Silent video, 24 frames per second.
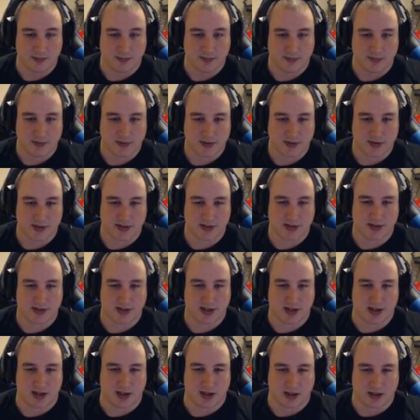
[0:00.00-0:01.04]
So this is
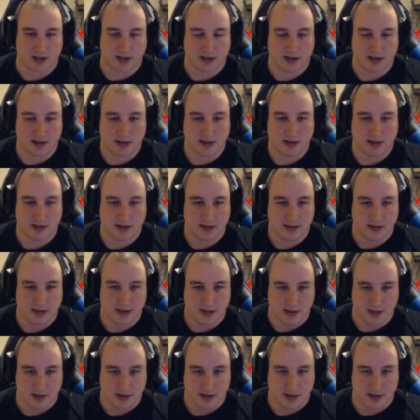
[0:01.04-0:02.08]
like
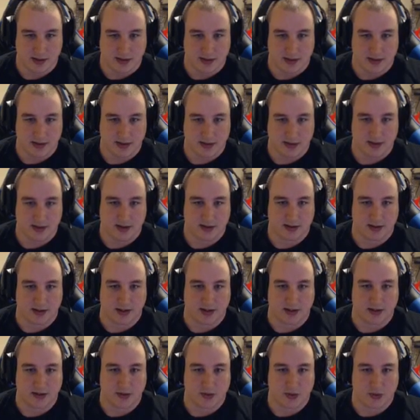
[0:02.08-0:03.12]
not like
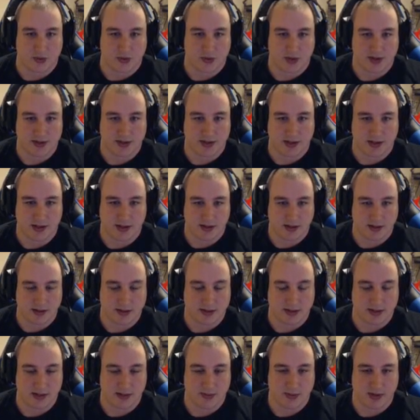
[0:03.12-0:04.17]
crazy
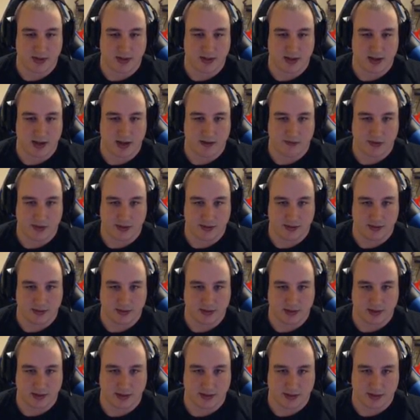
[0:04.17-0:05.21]
DP heavy.
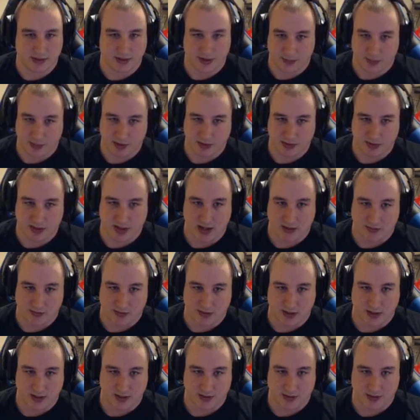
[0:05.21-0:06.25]
Like there's some people that
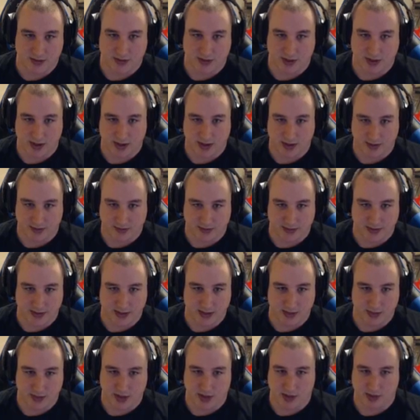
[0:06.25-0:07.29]
run straight
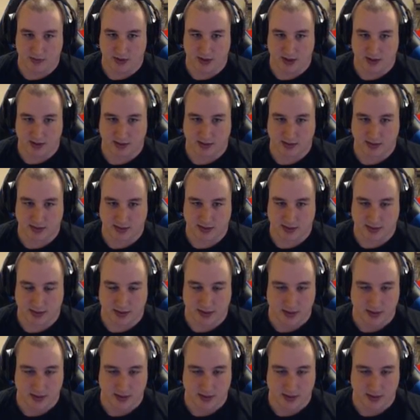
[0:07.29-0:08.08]
DP rings,